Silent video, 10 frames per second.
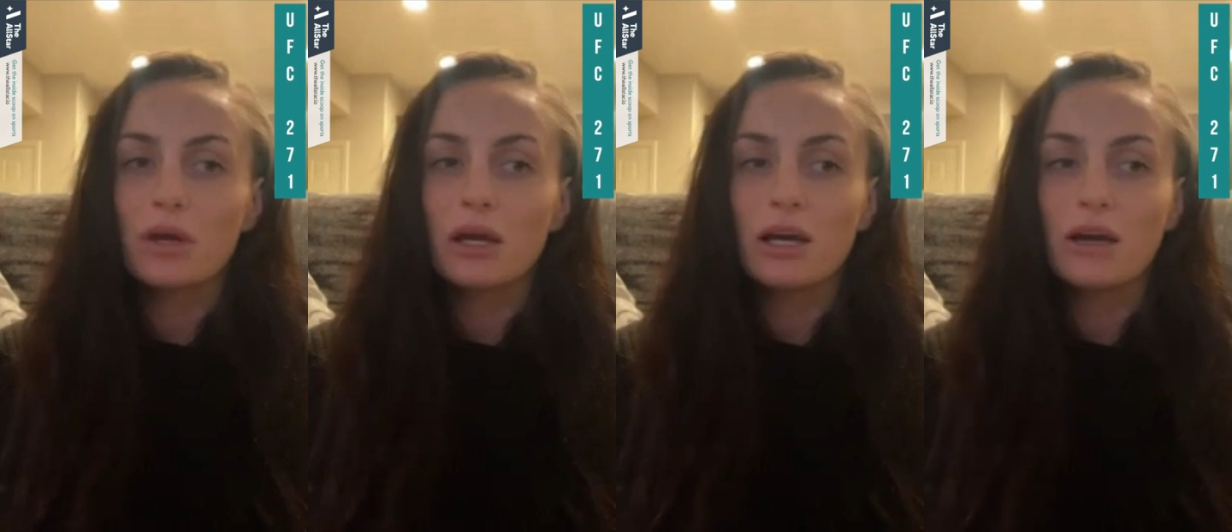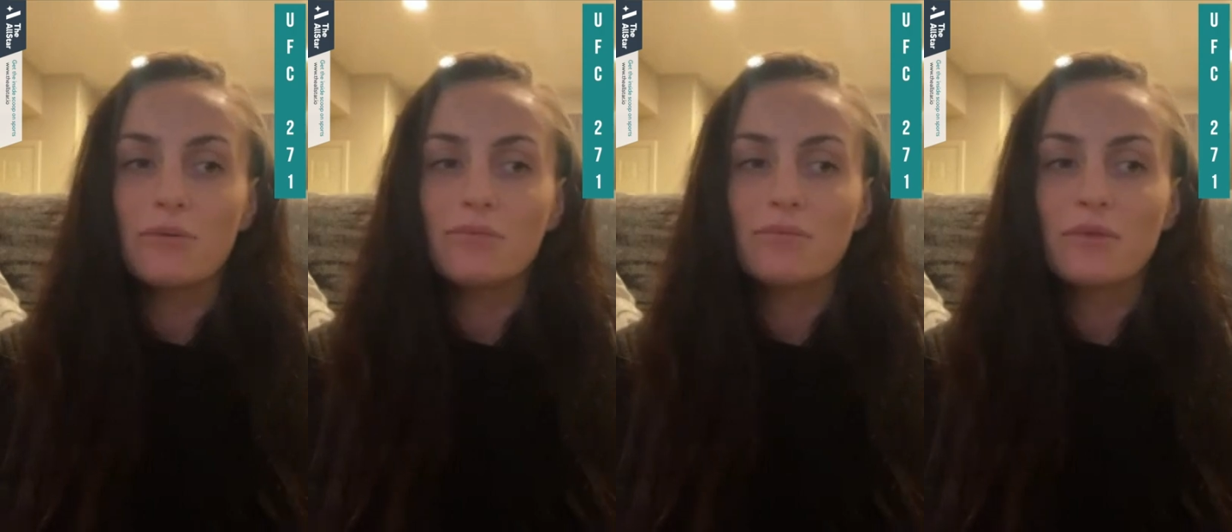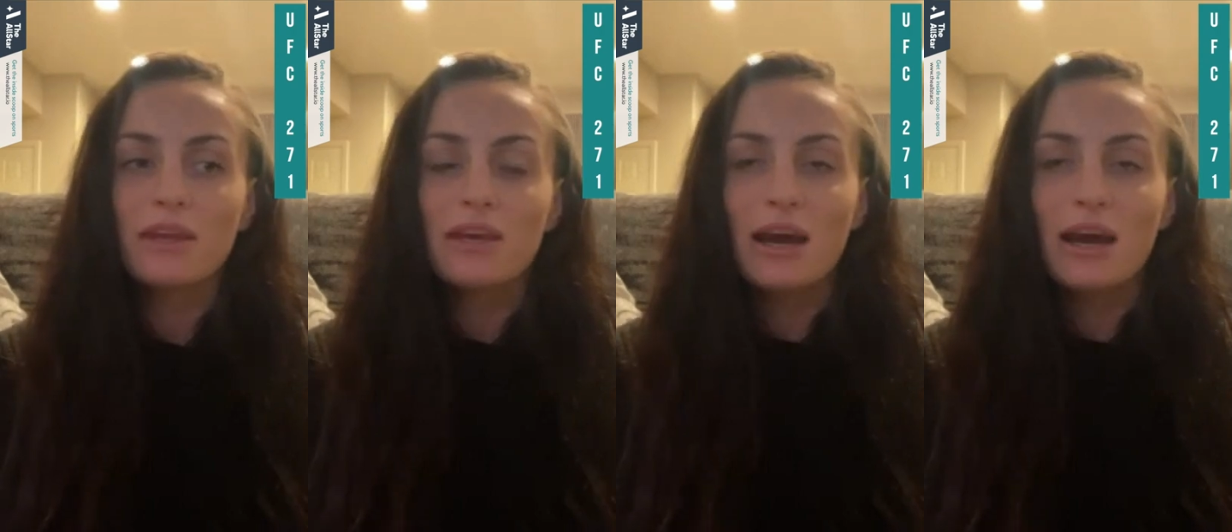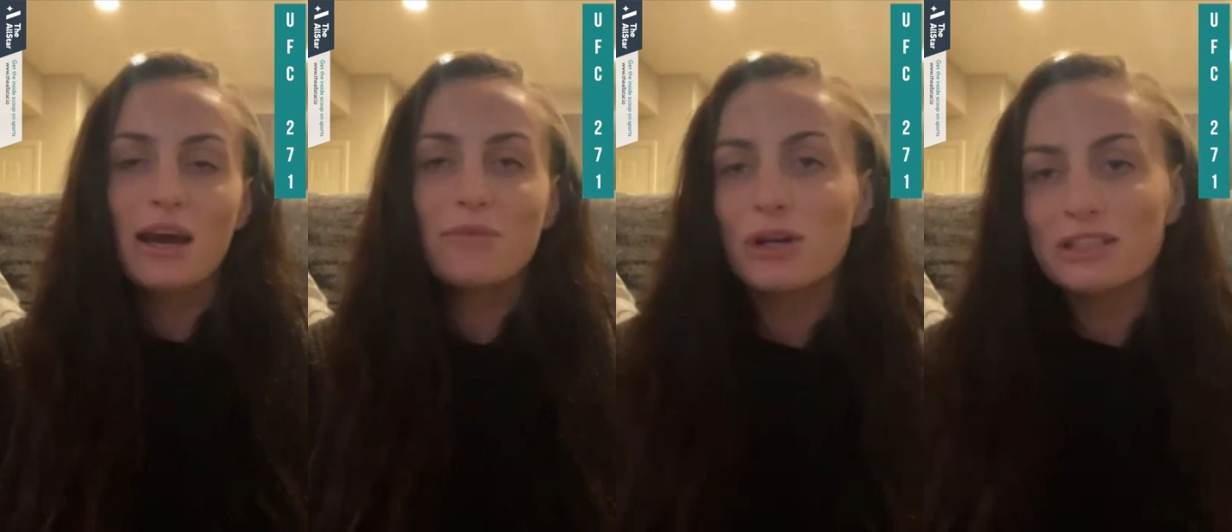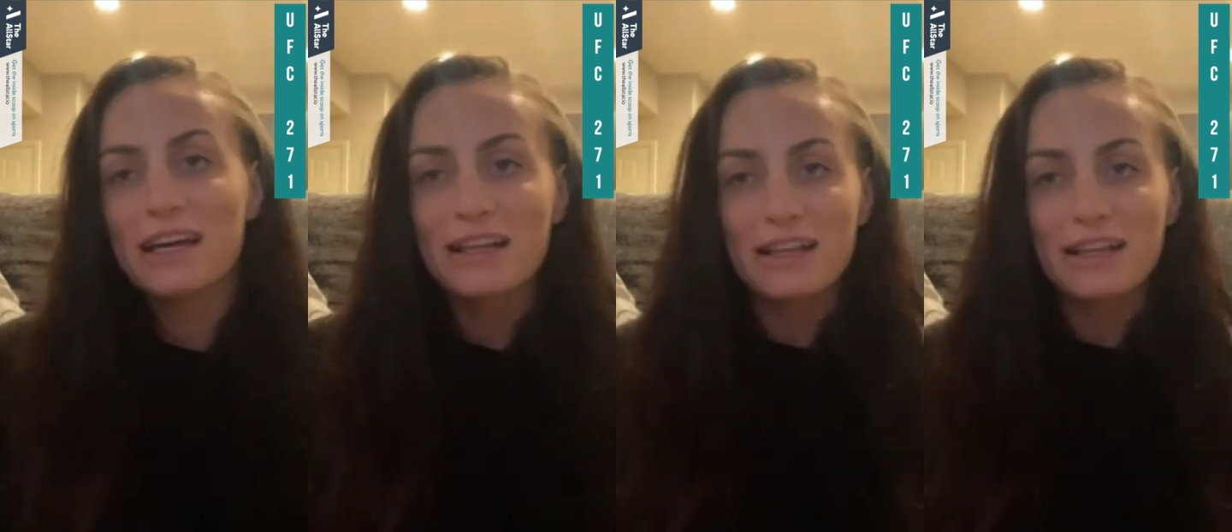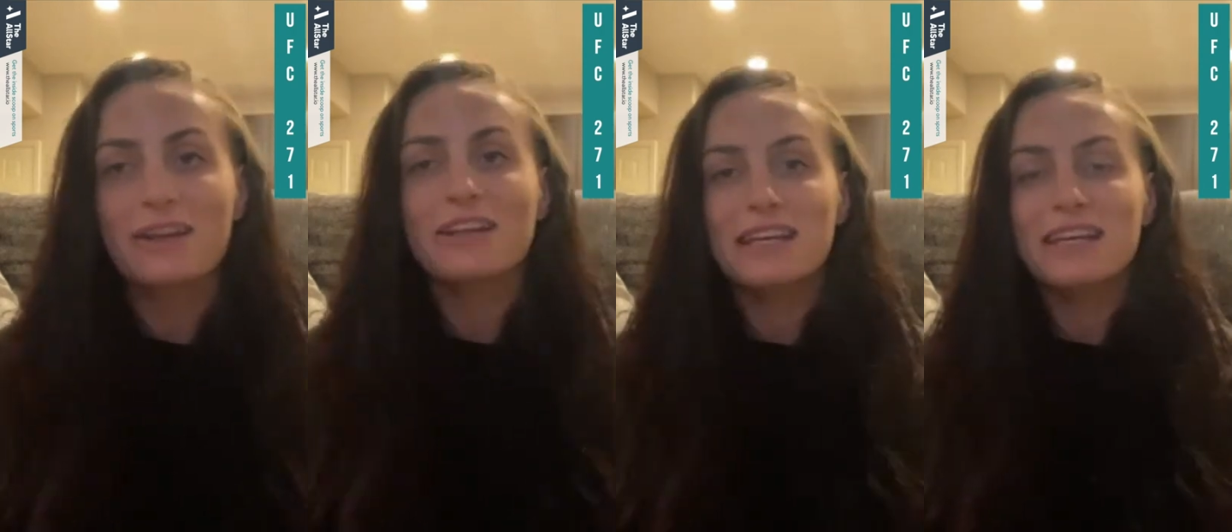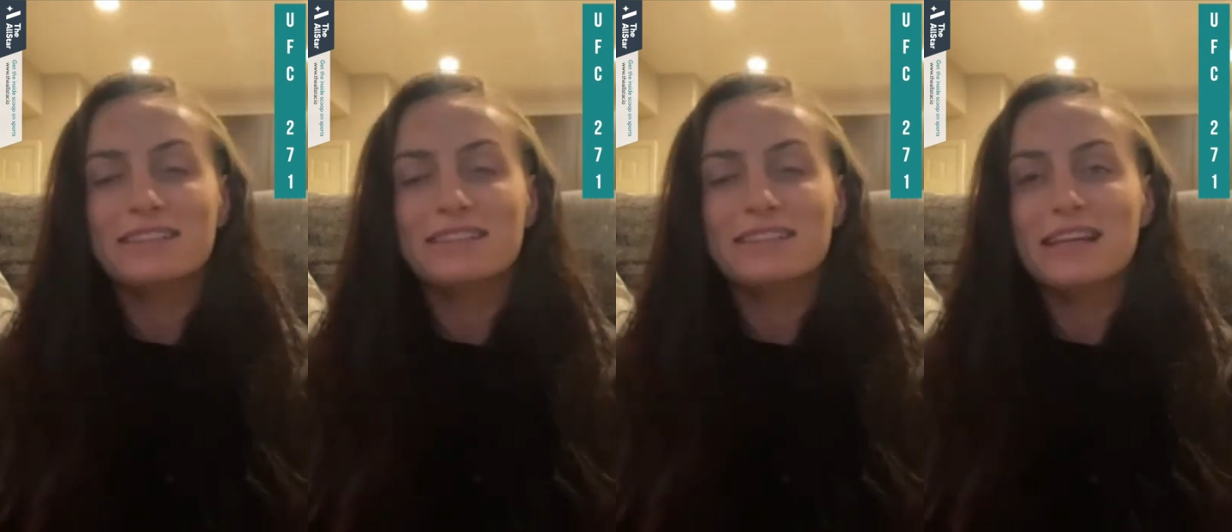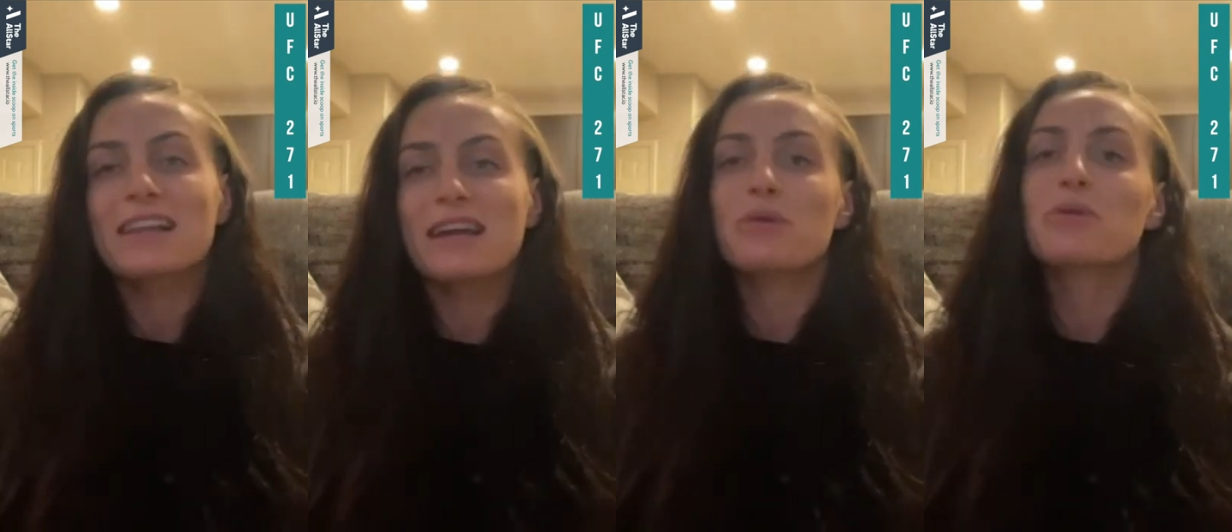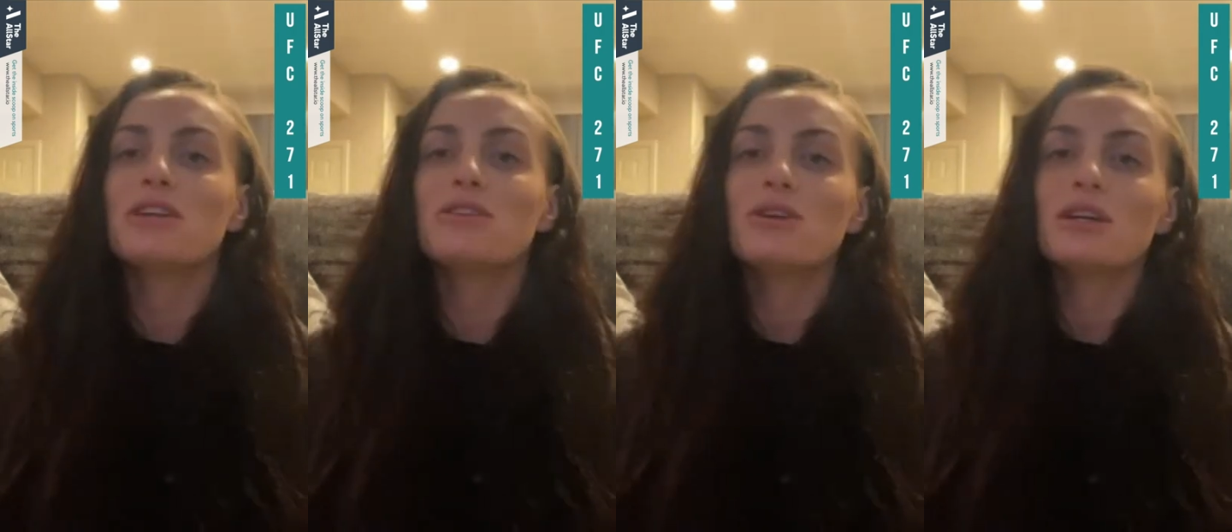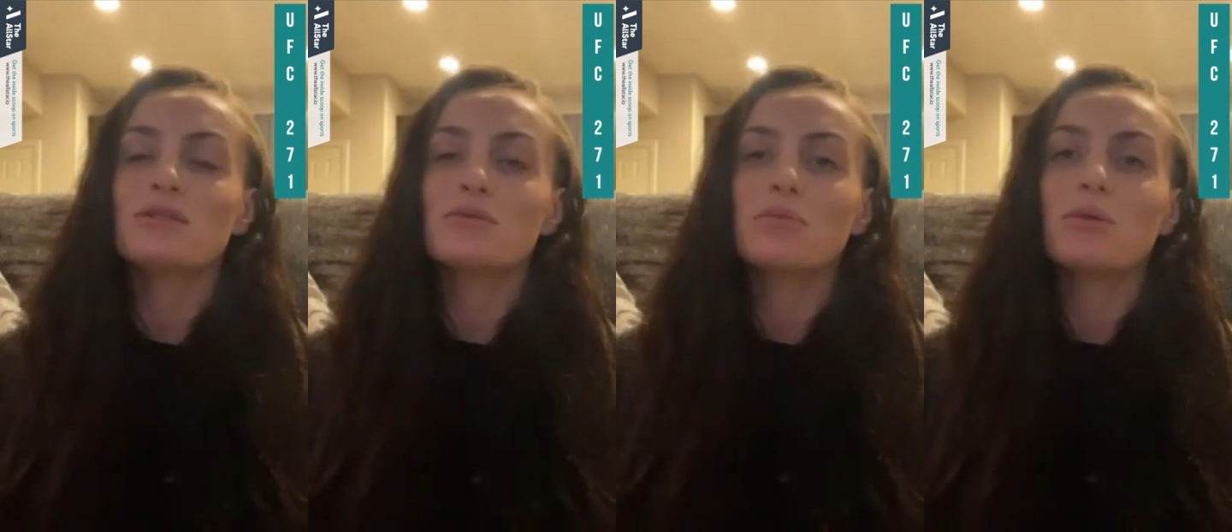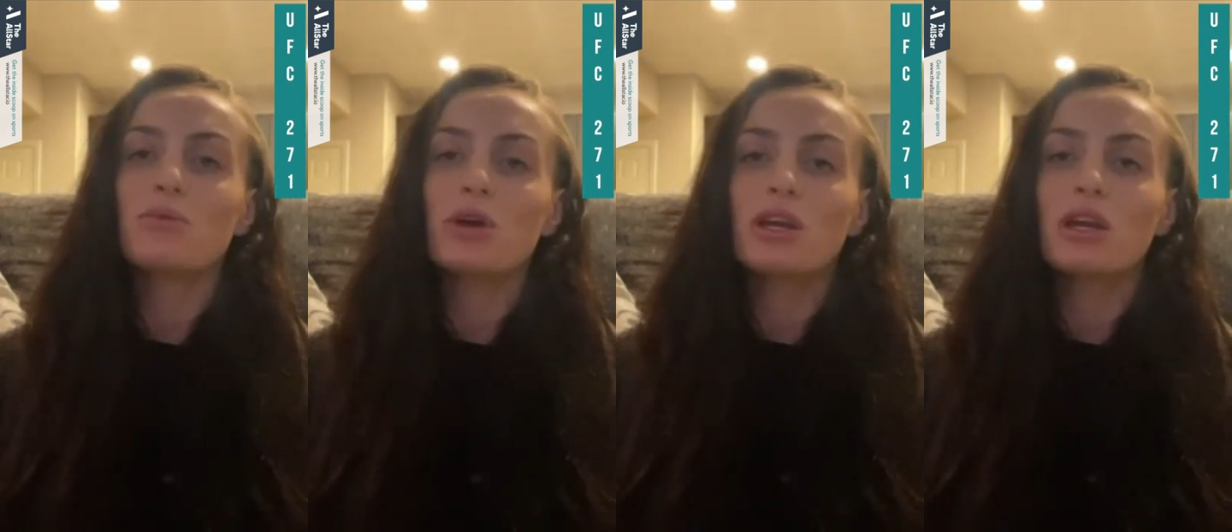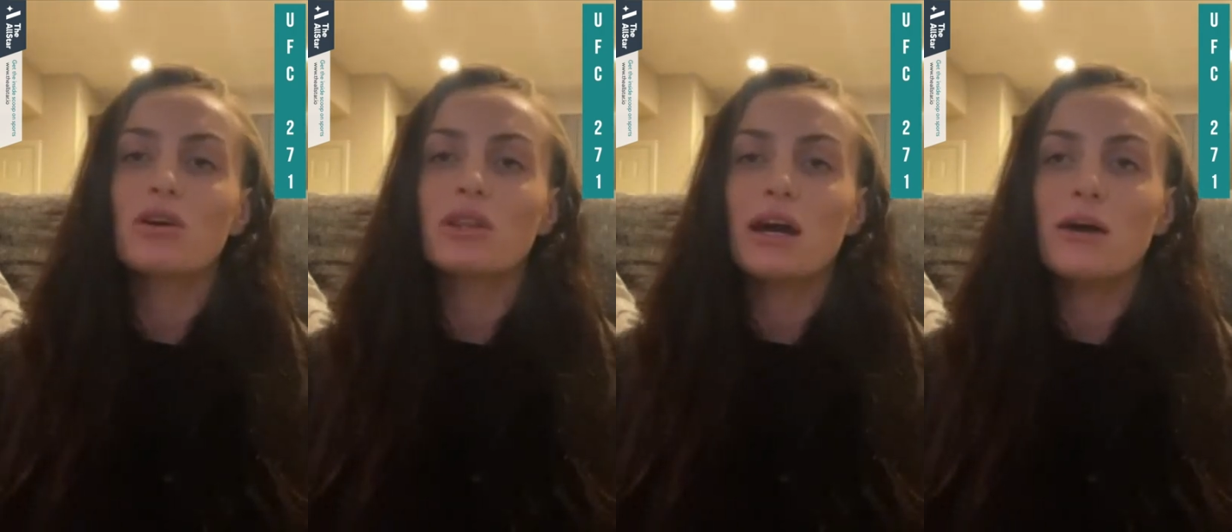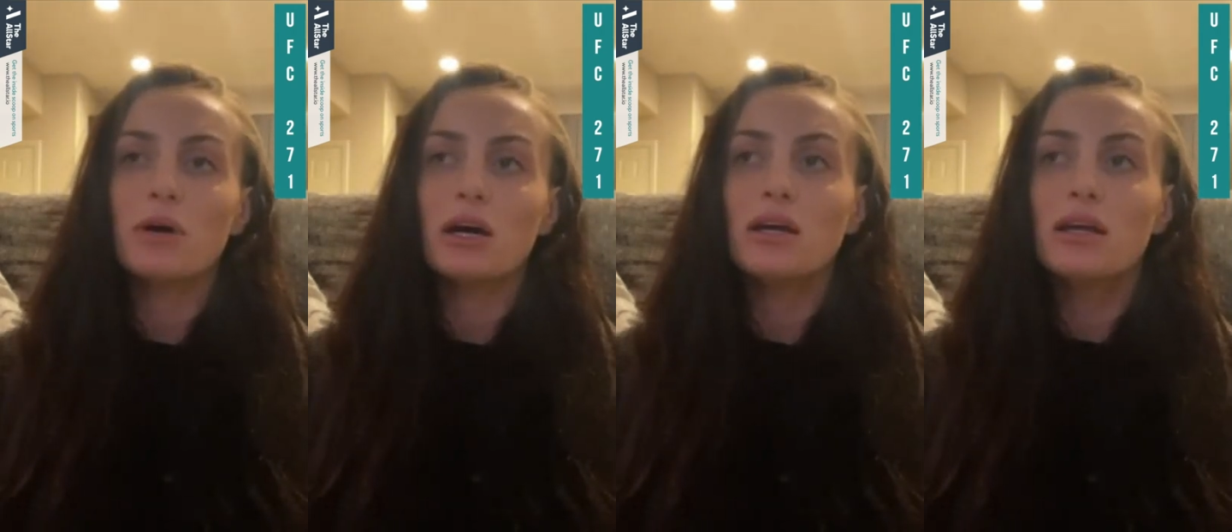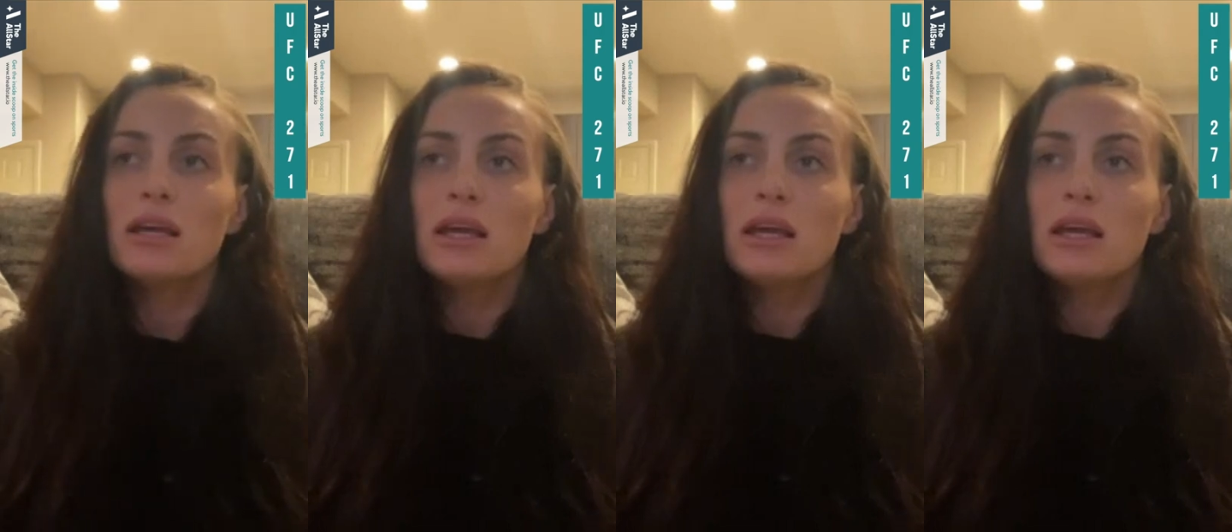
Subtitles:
I'm not going to say exactly how I'm going to do it because we've been working on that, but